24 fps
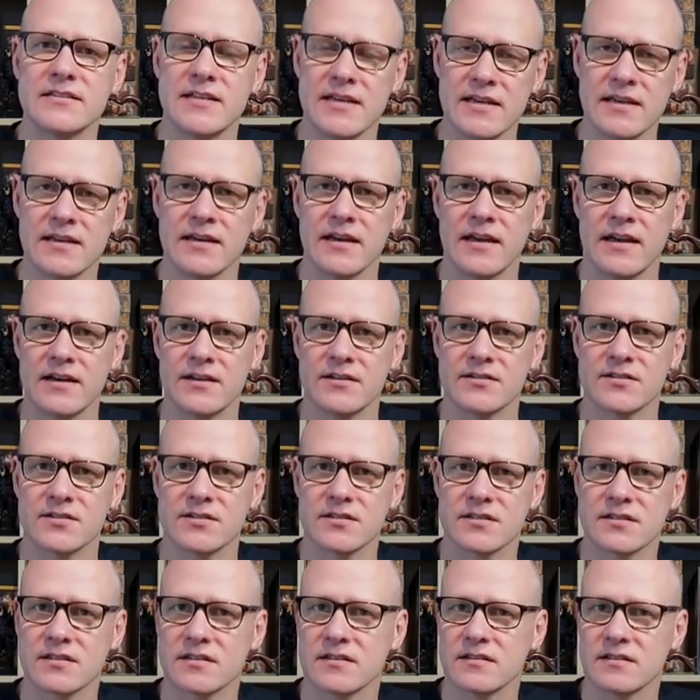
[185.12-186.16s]

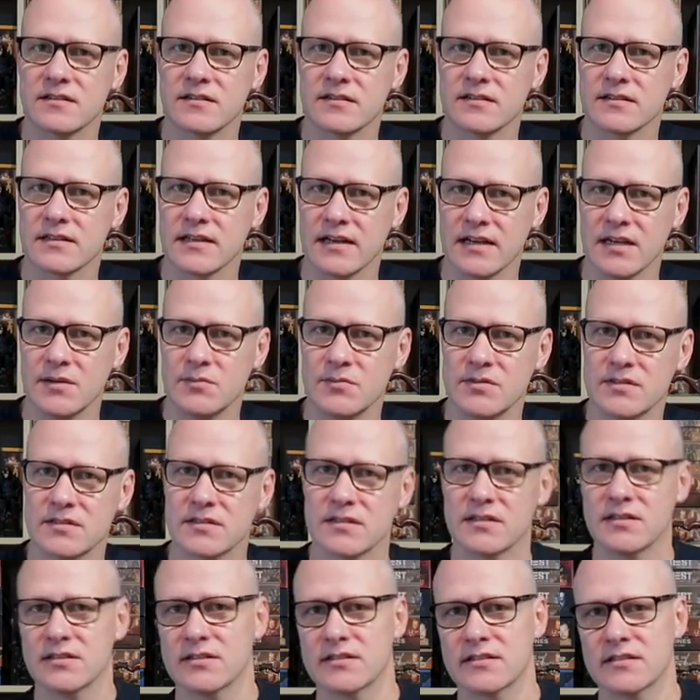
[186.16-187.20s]
Tinkerhouse
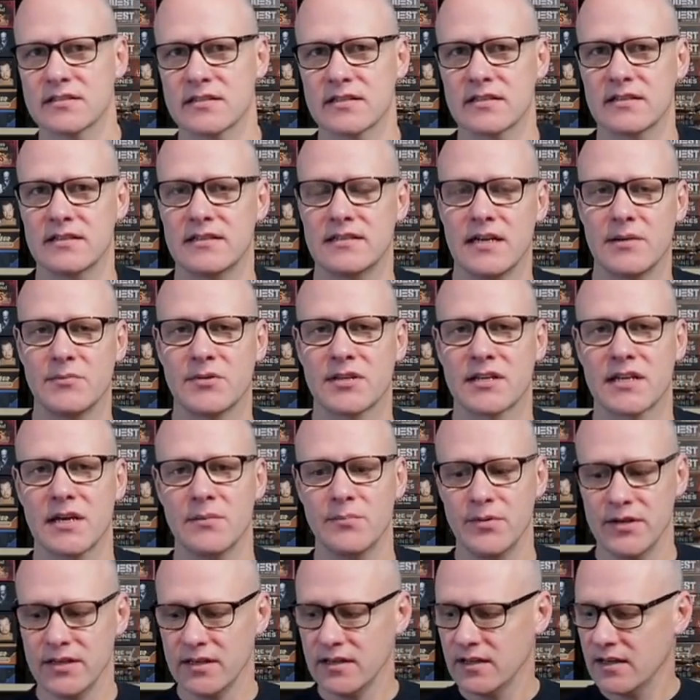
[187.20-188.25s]
Games is the name of the
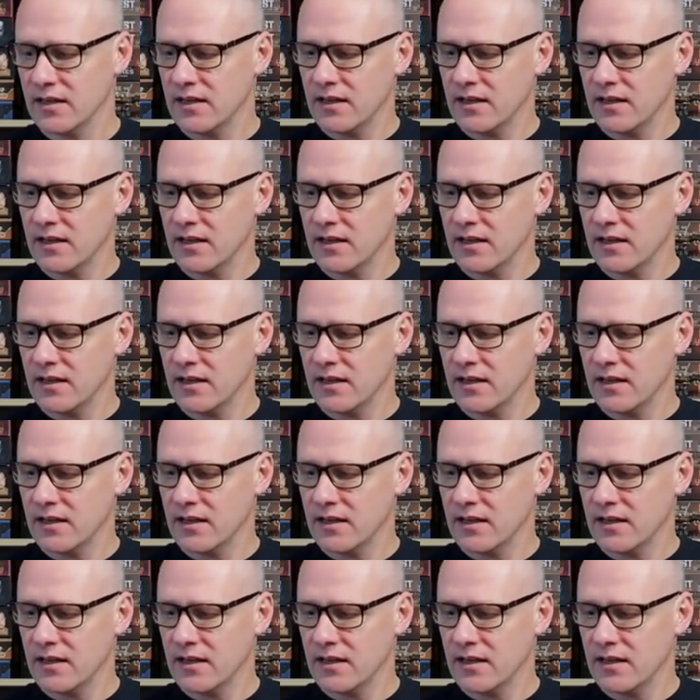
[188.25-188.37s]
company.